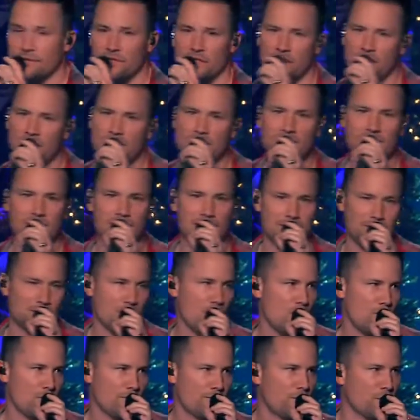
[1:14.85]
the thing that I'm
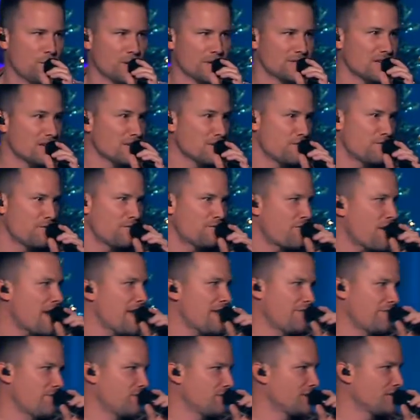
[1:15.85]
known for, is
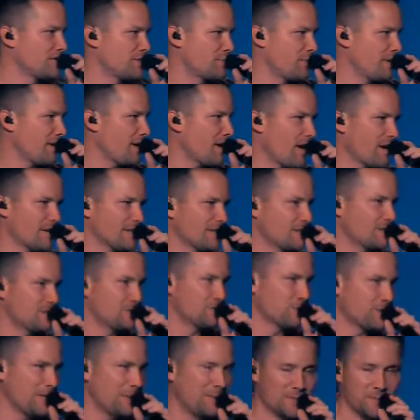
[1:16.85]
unfaithfulness beyond its
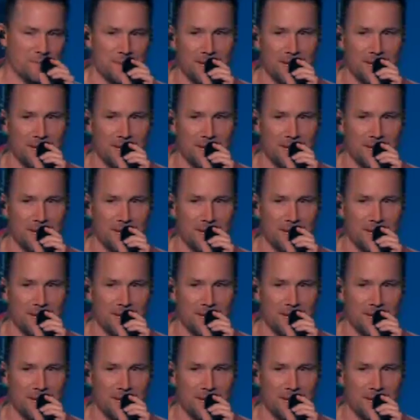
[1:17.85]
dreams.